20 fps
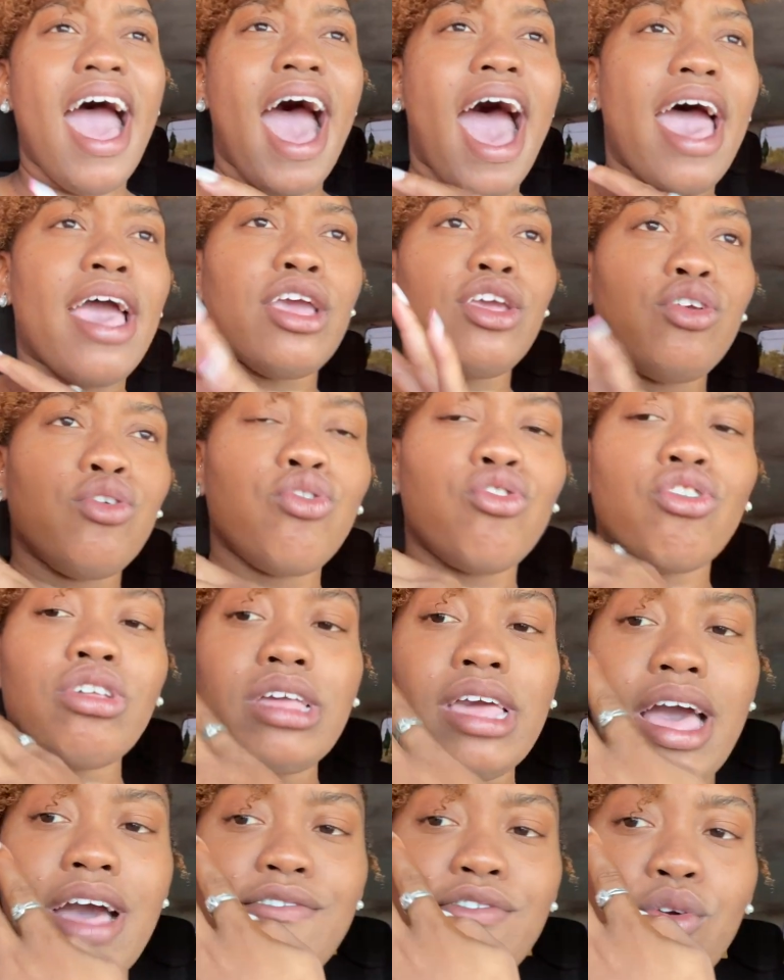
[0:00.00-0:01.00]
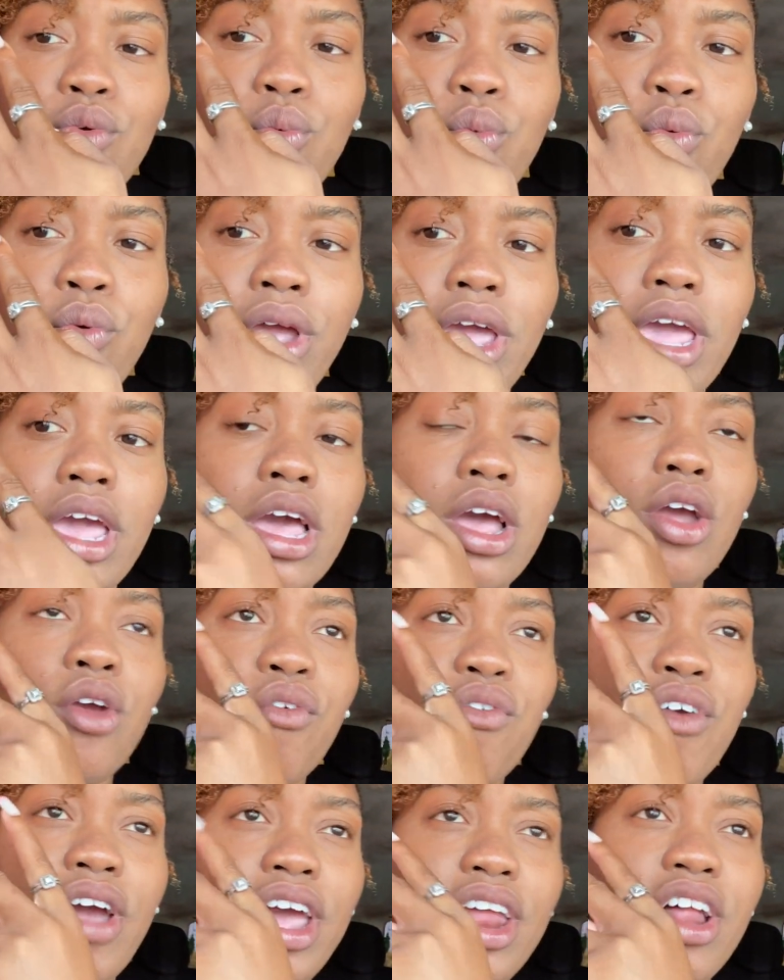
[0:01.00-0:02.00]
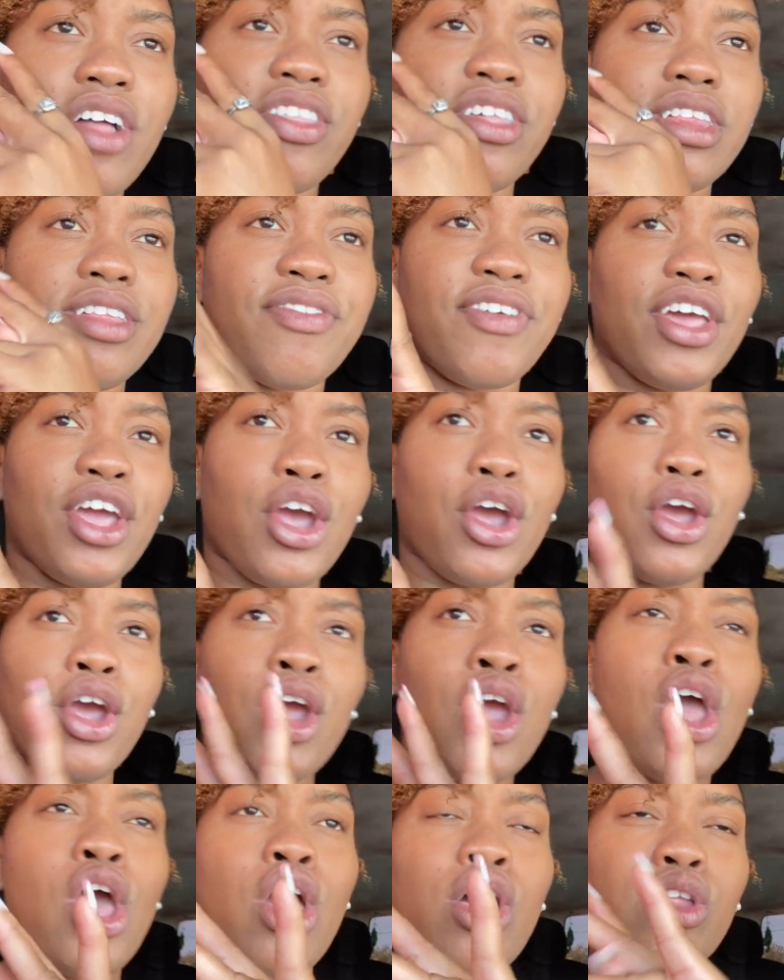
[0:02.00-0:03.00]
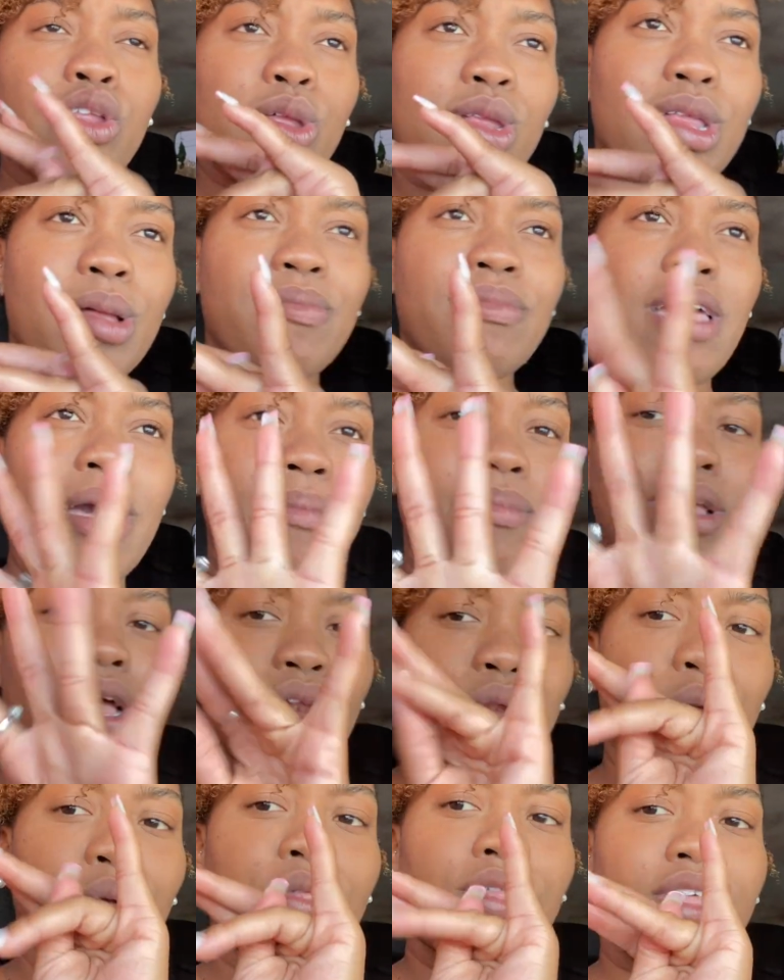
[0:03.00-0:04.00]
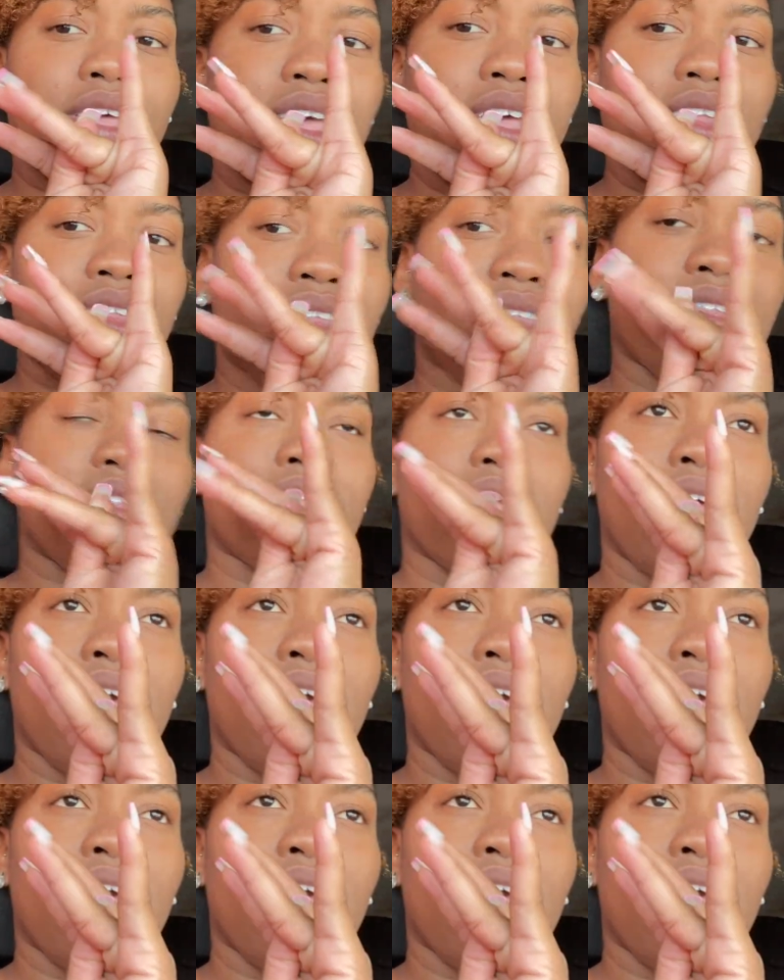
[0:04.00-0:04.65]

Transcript: I usually have a ring right on this finger, so sometimes I do this